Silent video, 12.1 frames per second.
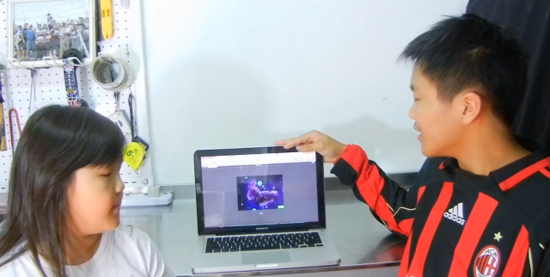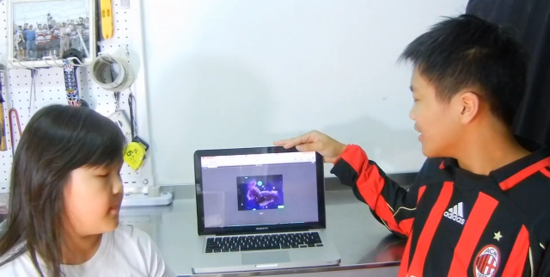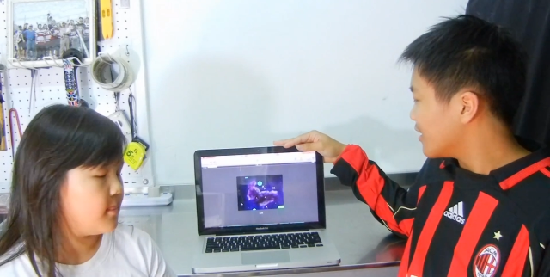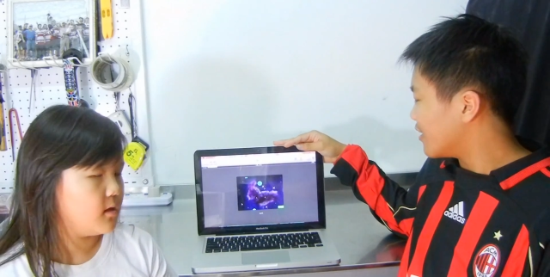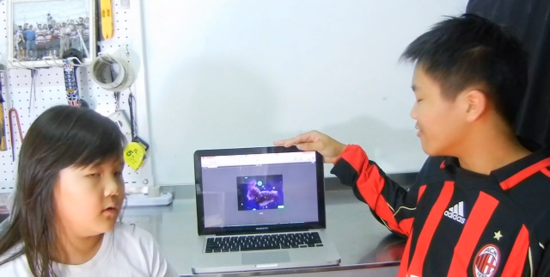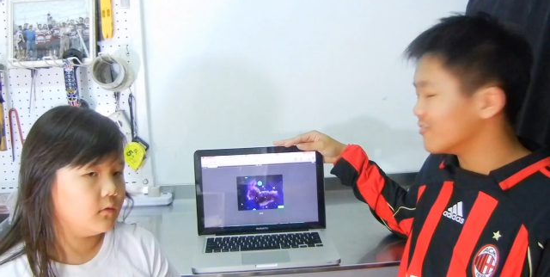
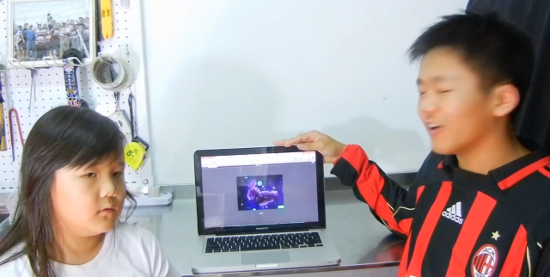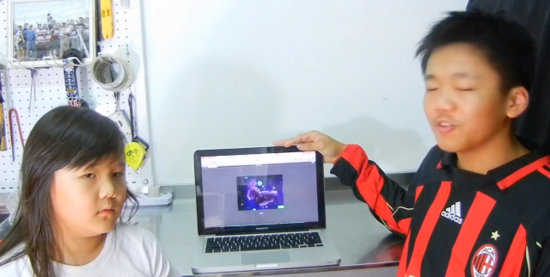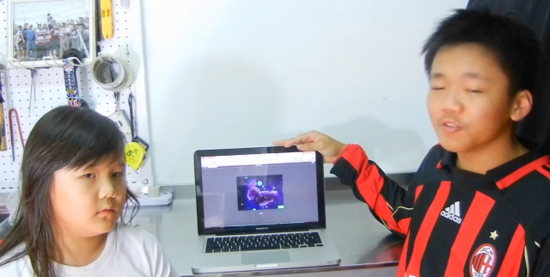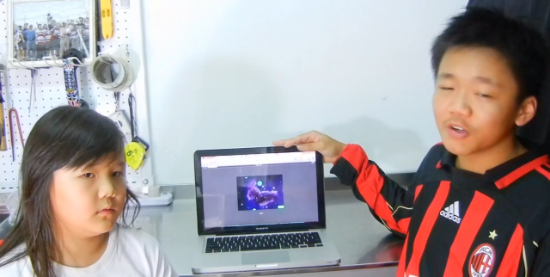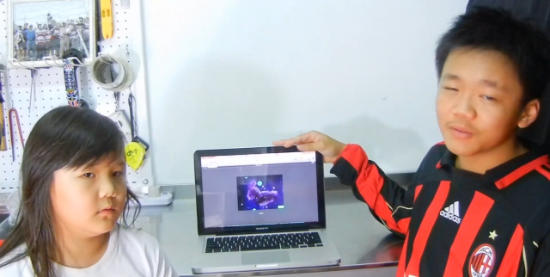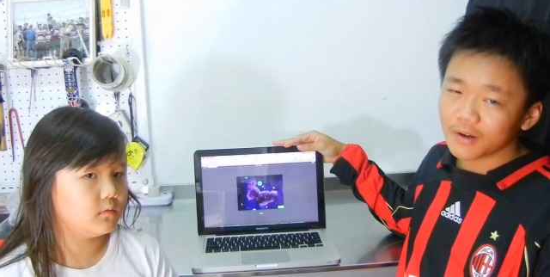Speaker 1: of not
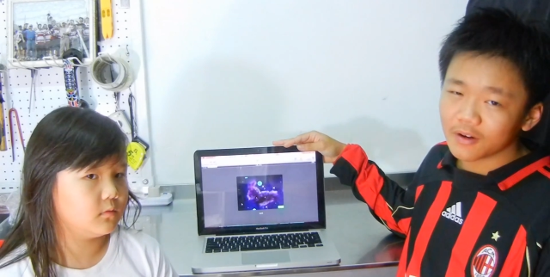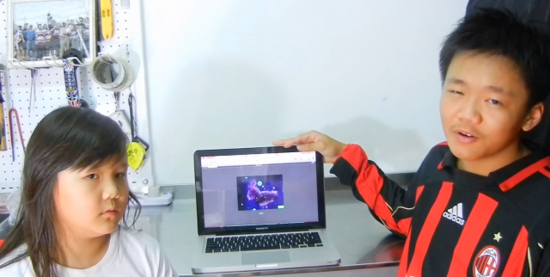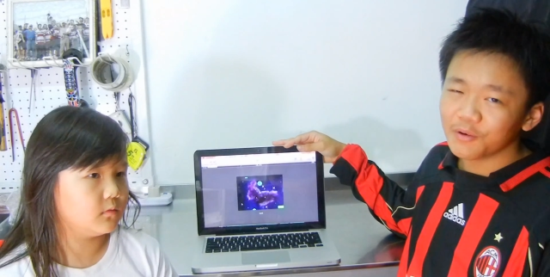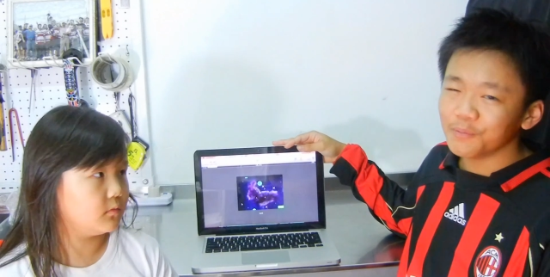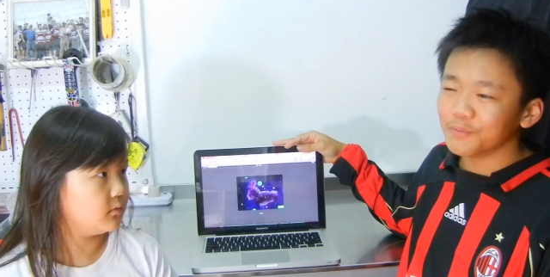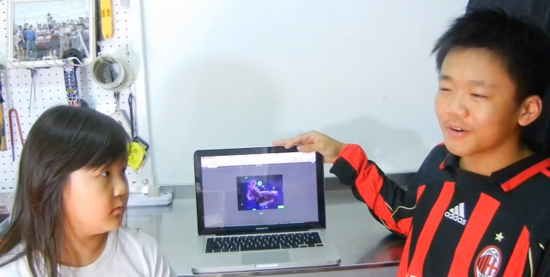doing my
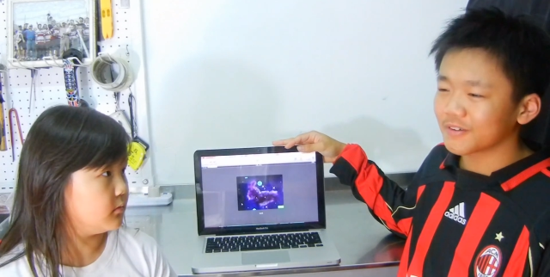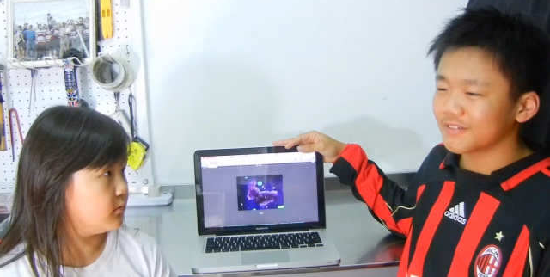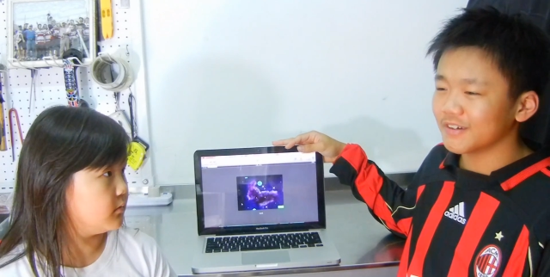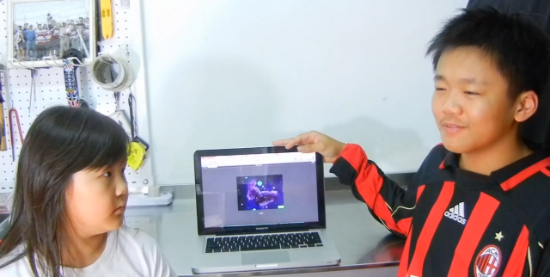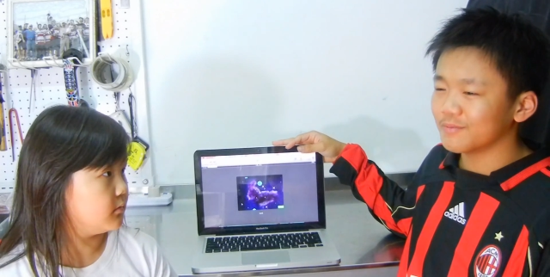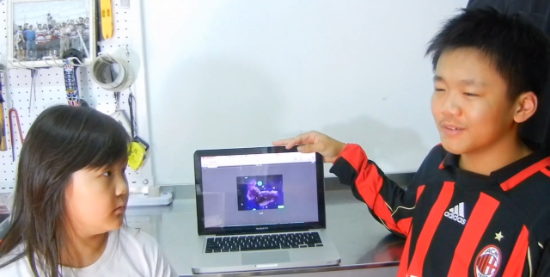homework,
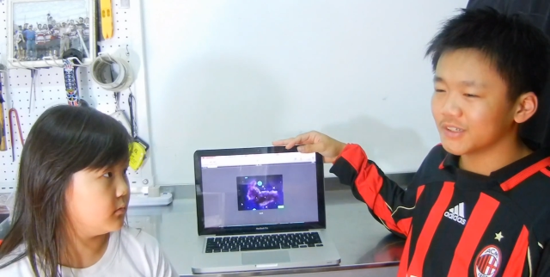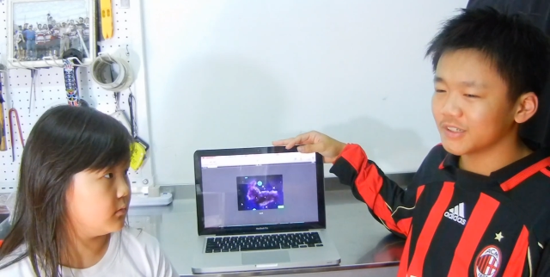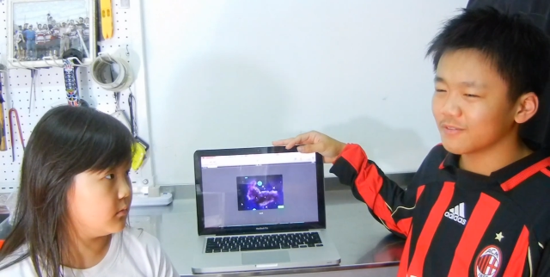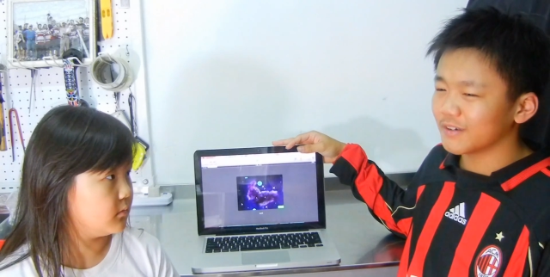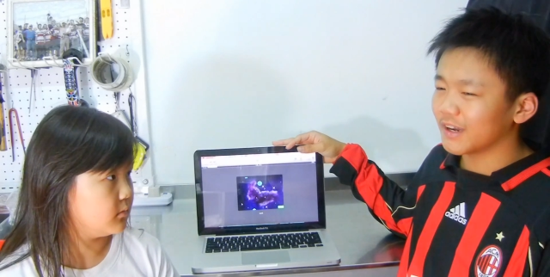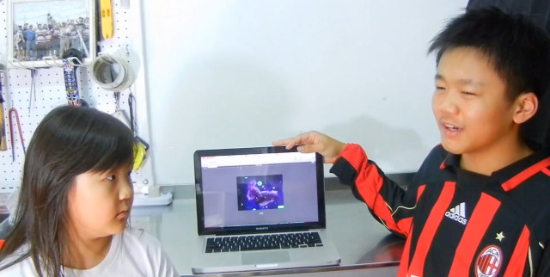in which
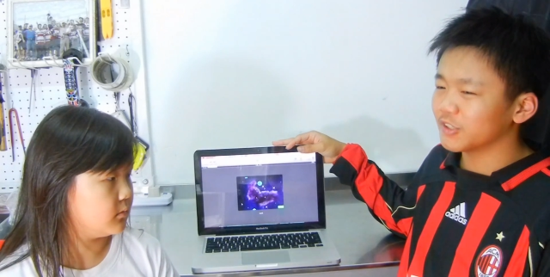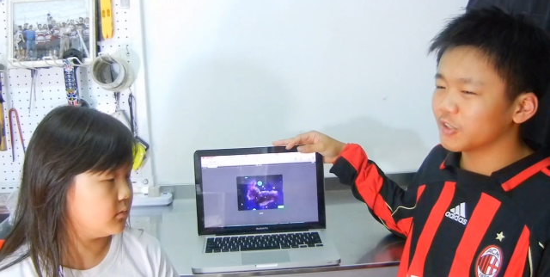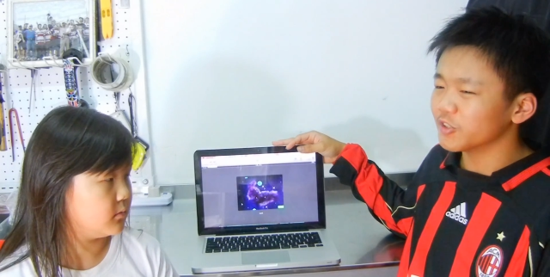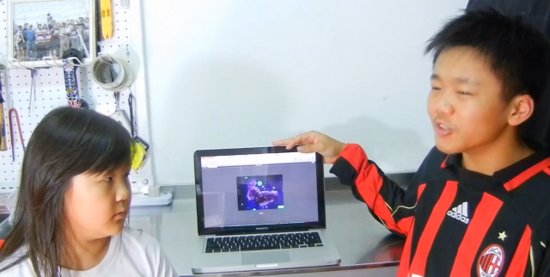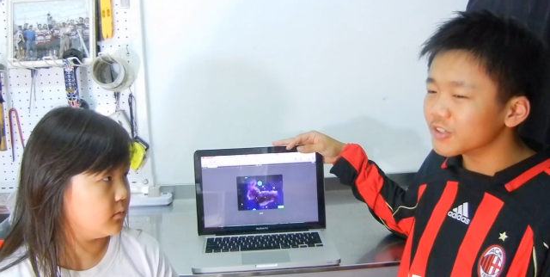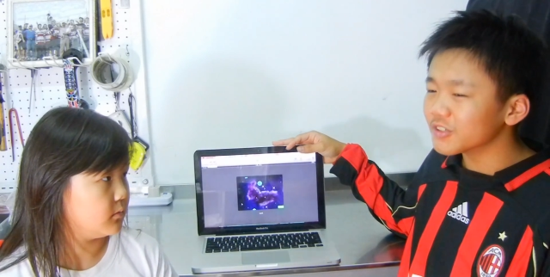when I
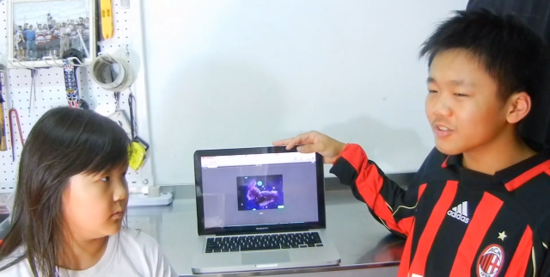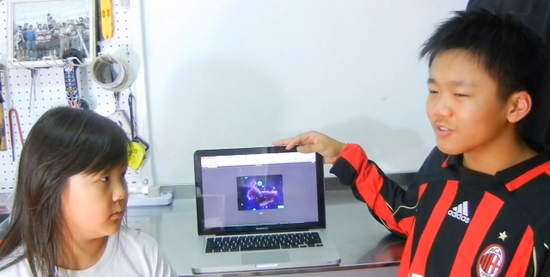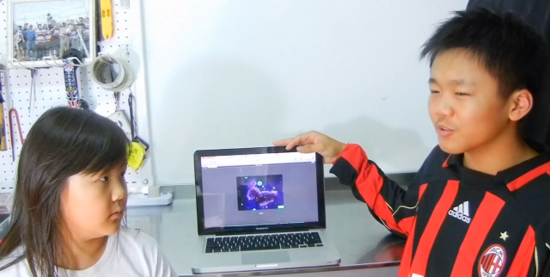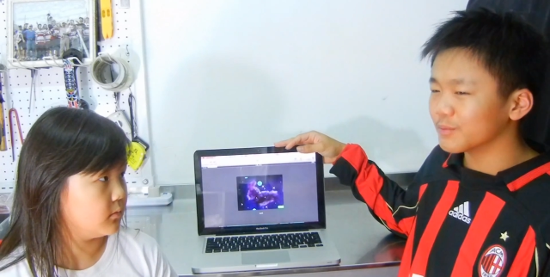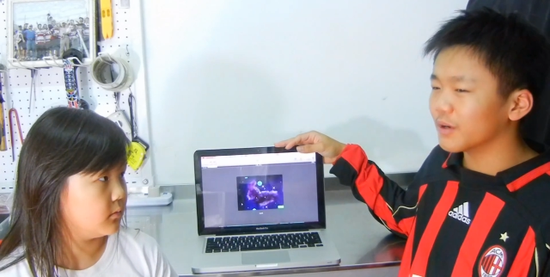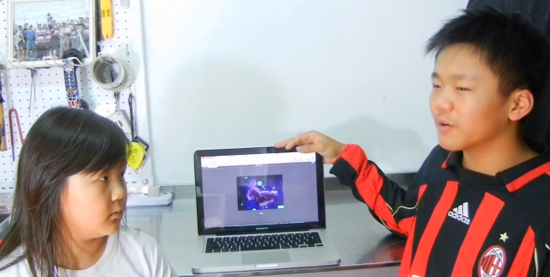should do
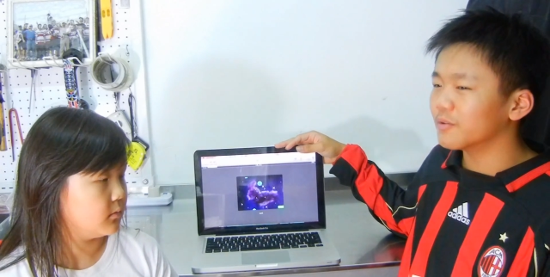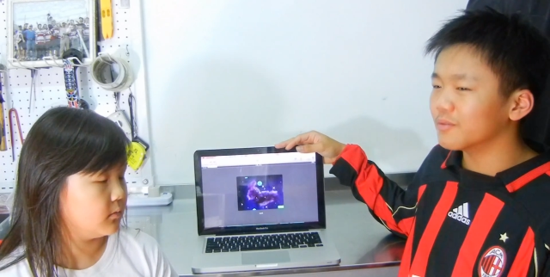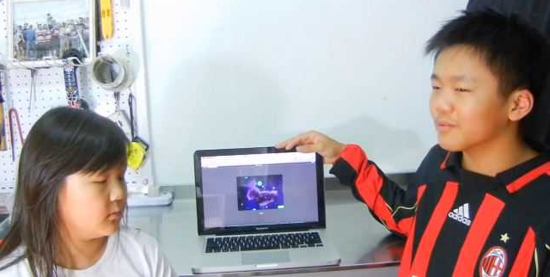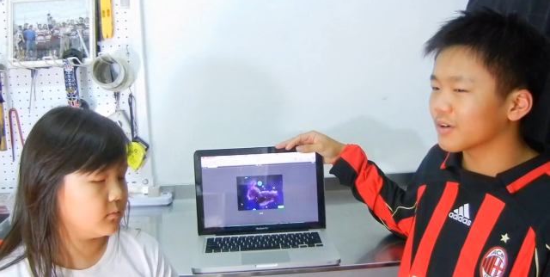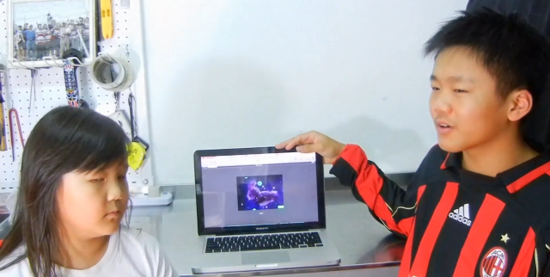my homework.